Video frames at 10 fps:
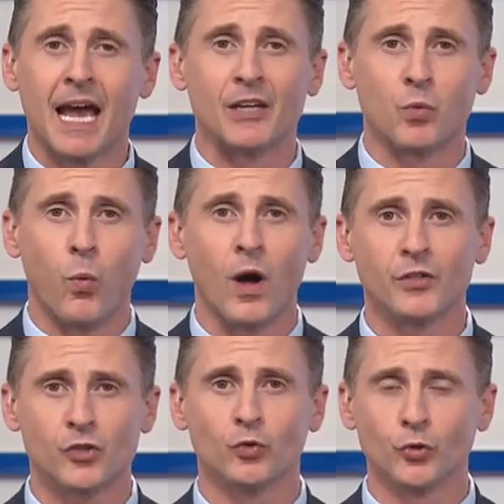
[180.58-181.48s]
has
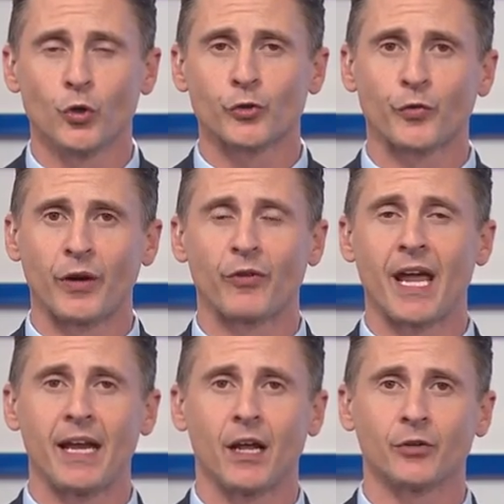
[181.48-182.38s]
one school nurse for
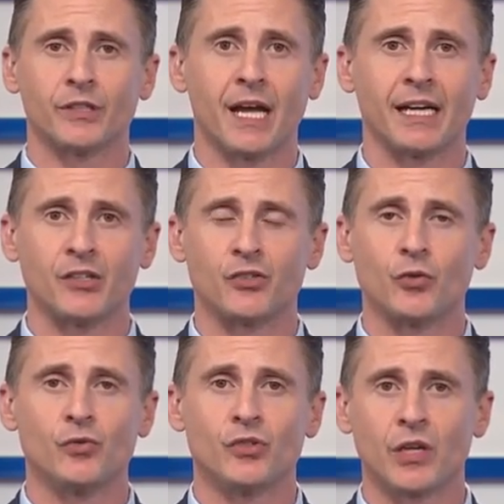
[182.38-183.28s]
every 890
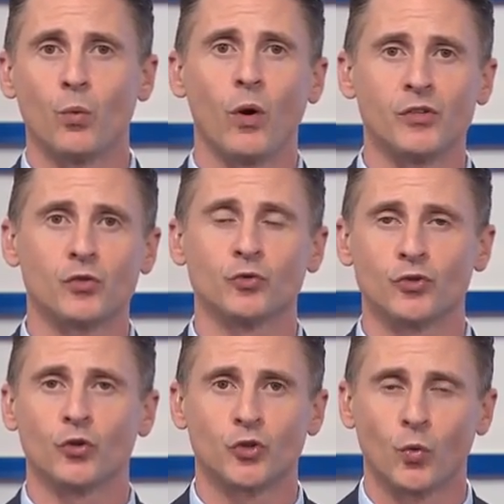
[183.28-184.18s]
students and one school
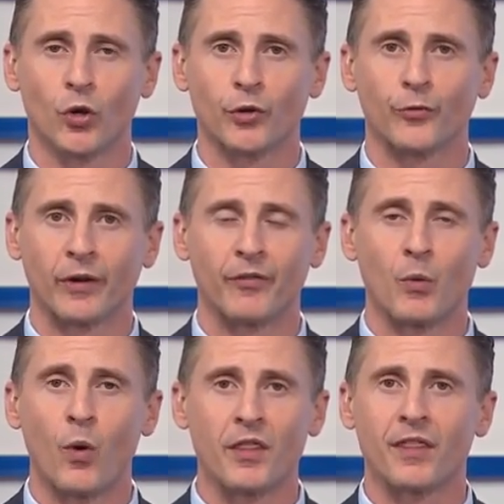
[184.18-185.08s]
social worker for every
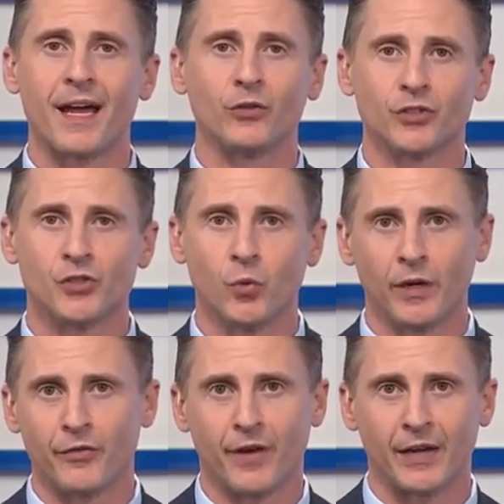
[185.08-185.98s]

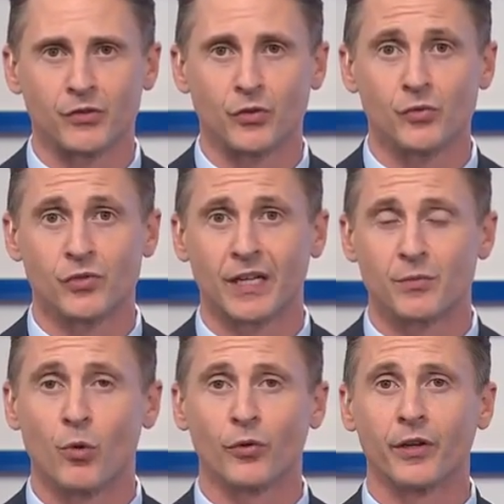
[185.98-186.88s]
1,025 students.
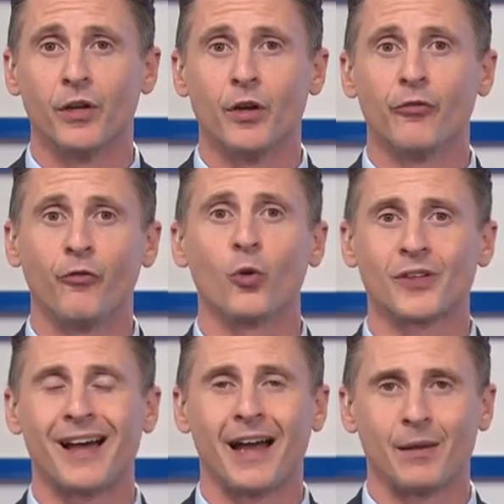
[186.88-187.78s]
That's more than four
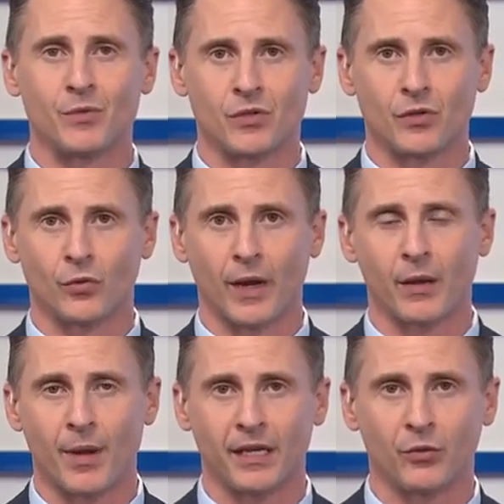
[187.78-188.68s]
times the
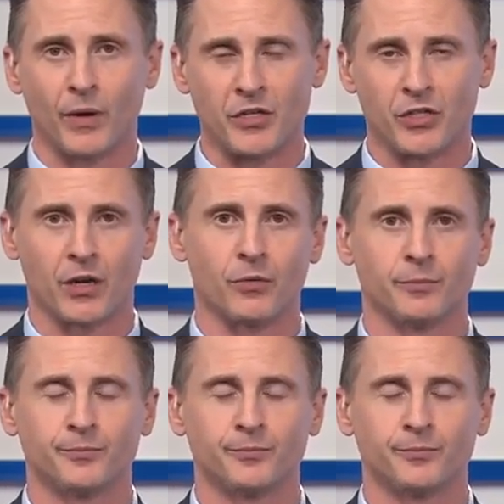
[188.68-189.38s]
recommended ratio.